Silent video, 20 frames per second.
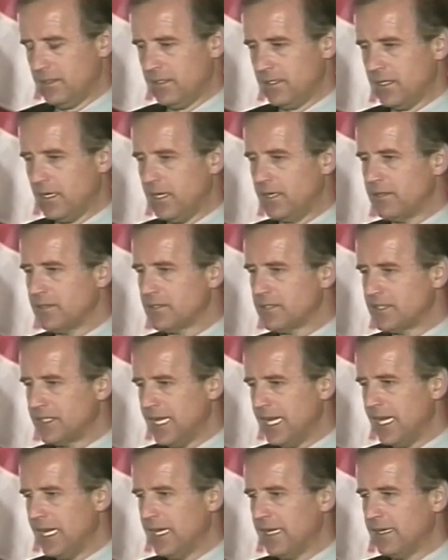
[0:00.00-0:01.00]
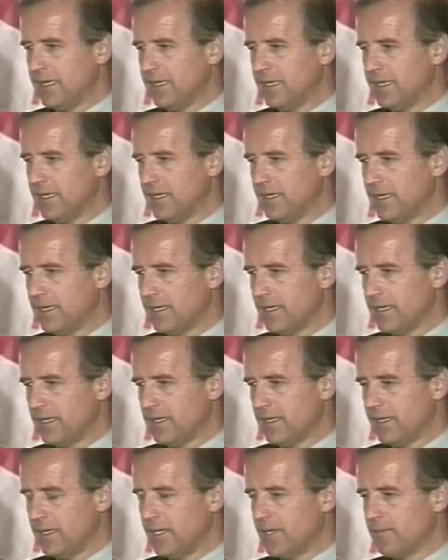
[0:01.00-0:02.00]
to understand
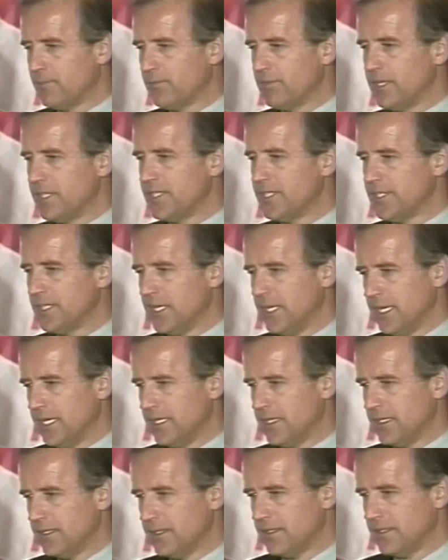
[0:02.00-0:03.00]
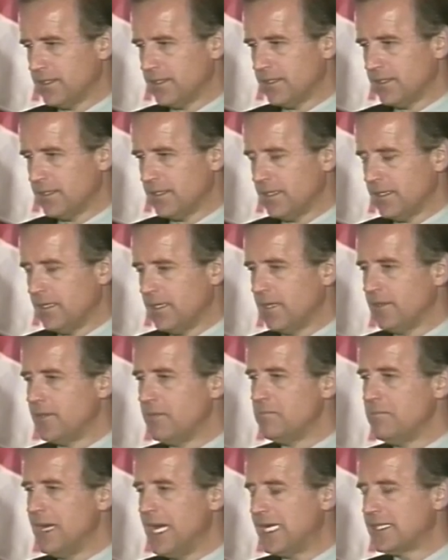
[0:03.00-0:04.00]
and appreciate the
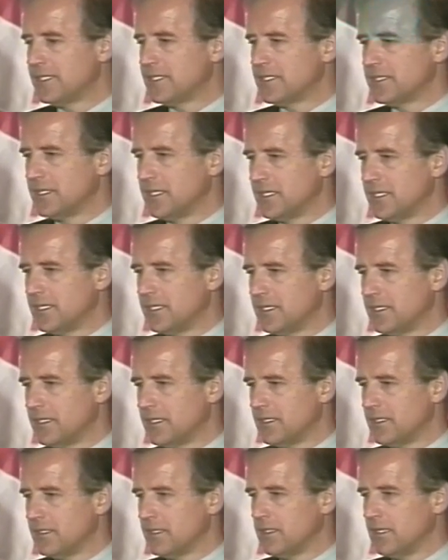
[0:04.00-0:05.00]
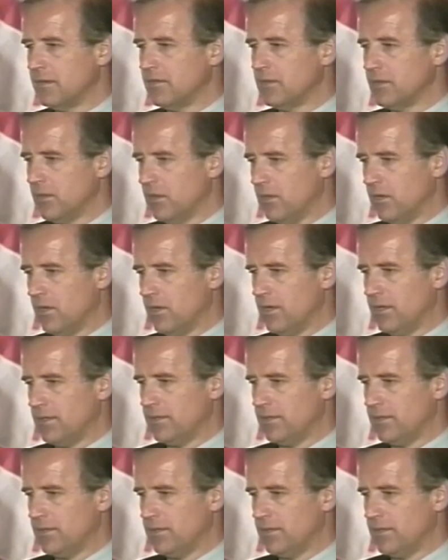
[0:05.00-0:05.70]
majesty of the law.